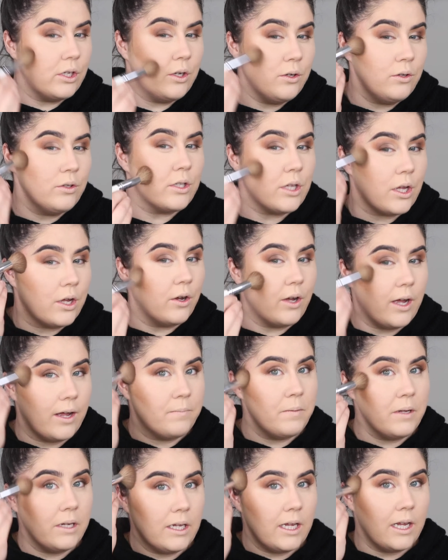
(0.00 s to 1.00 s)
to, so
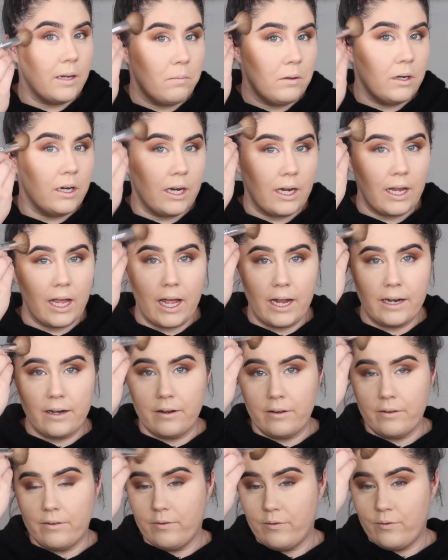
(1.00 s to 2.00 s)
I've been keeping it kind
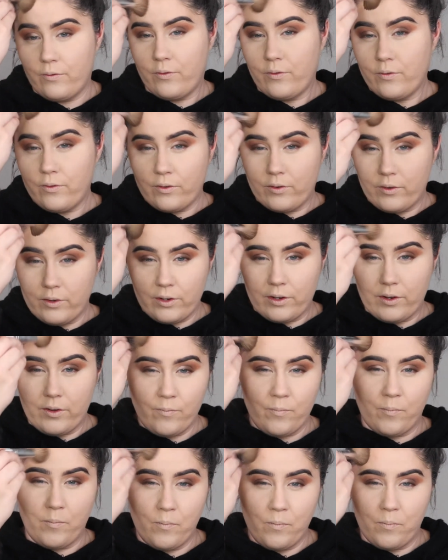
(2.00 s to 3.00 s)
of
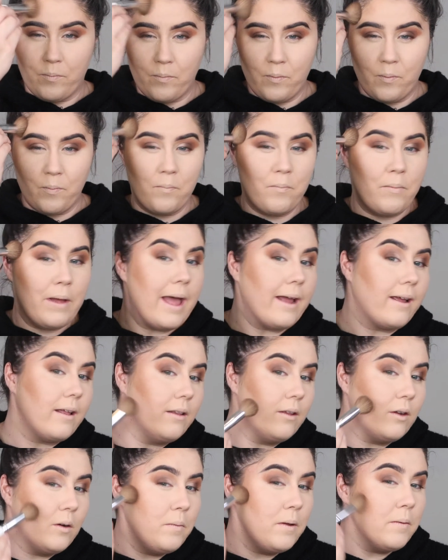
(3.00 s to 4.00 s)
back a
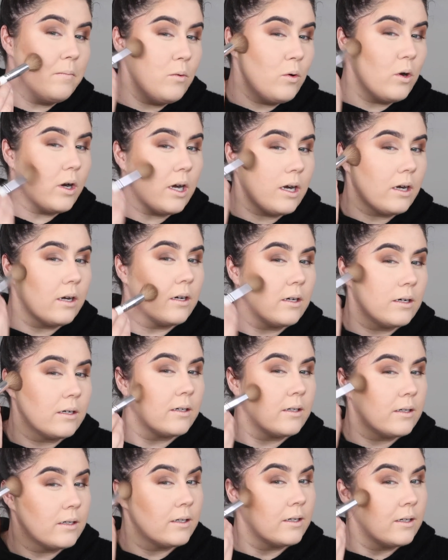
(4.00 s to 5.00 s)
little bit more.
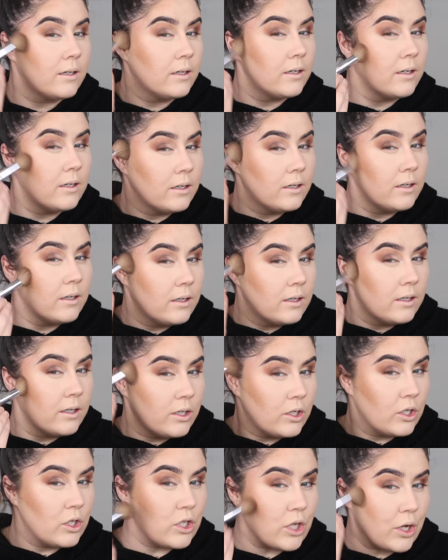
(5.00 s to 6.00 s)

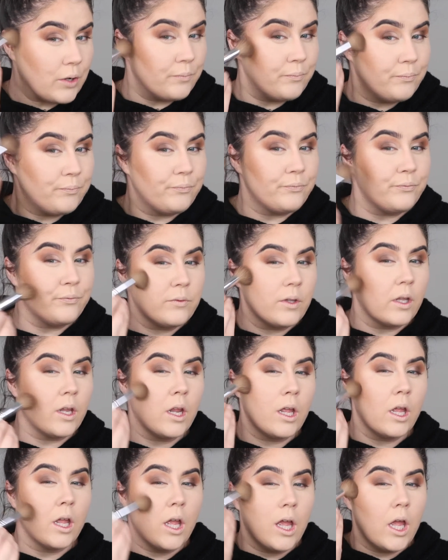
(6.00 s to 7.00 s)
So
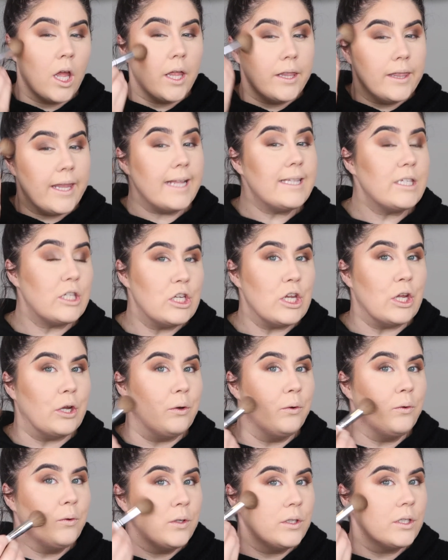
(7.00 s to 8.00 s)
that's
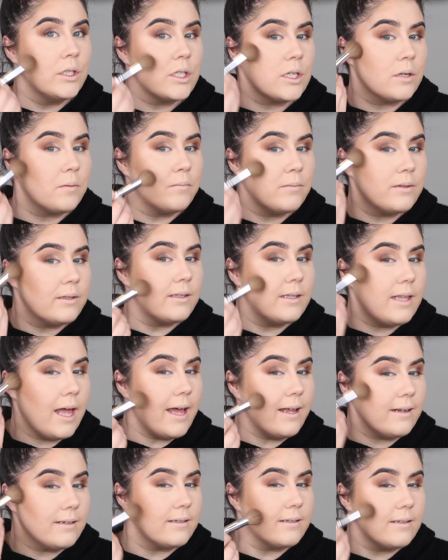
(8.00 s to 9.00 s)
new. So
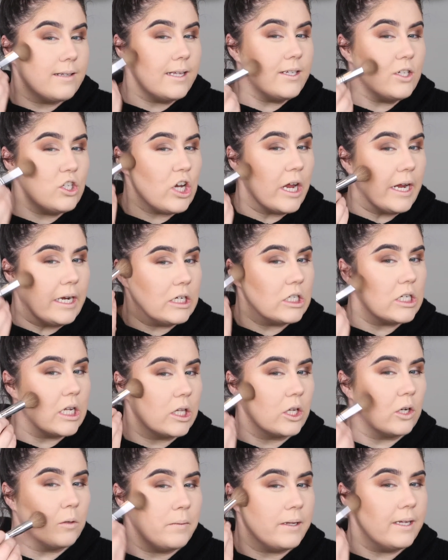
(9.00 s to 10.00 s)
that's changed a
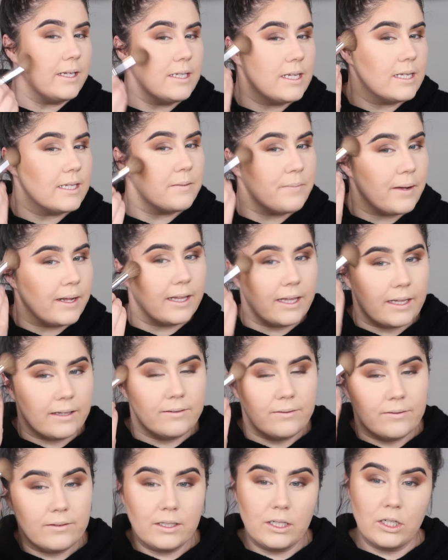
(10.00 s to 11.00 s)
little bit since my,
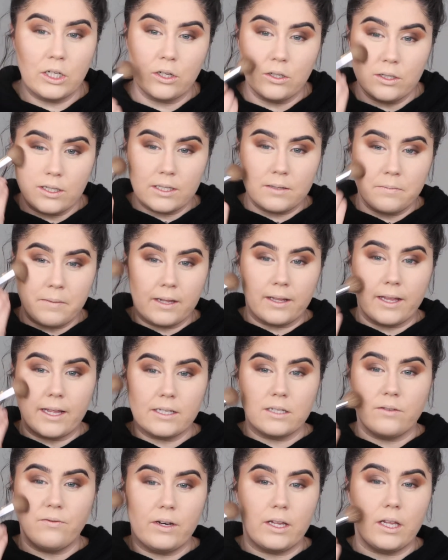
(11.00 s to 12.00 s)
you know, since my
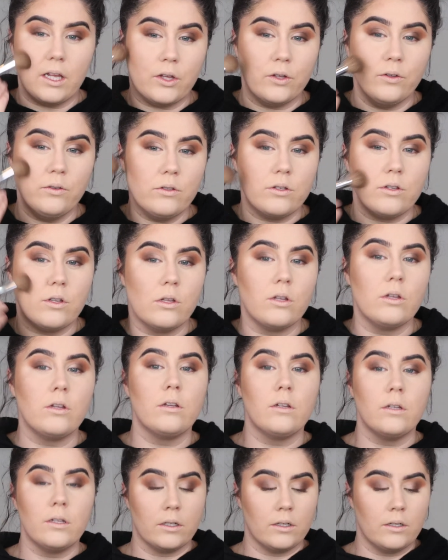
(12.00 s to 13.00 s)
last videos.
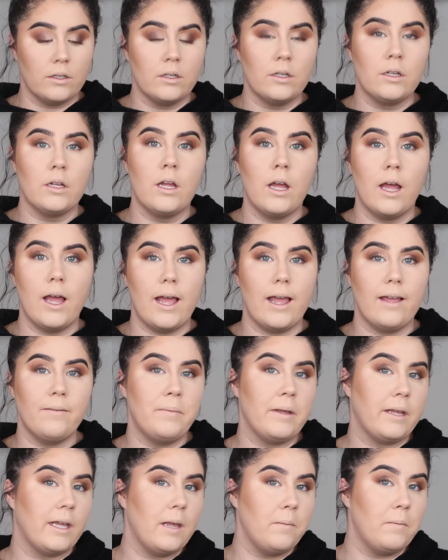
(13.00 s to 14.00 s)
I've
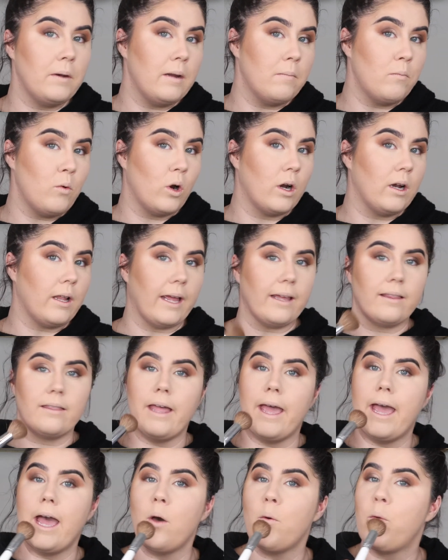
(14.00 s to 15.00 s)
been keeping it more like
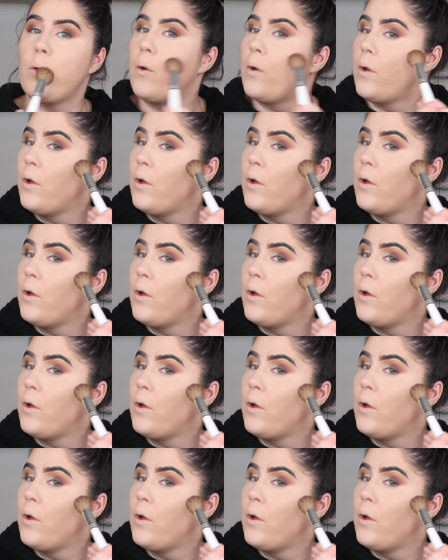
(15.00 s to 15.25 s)
that.